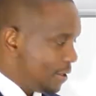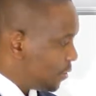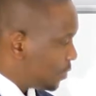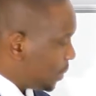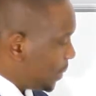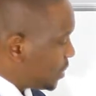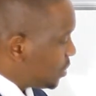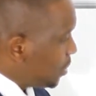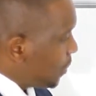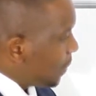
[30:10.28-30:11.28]
So, but
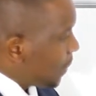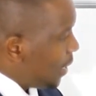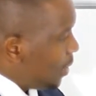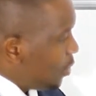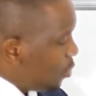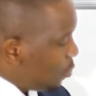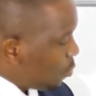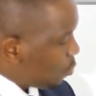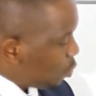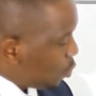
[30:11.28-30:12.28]

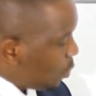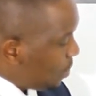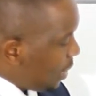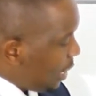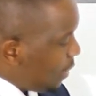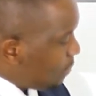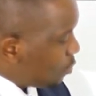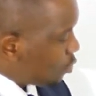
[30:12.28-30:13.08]
you should be able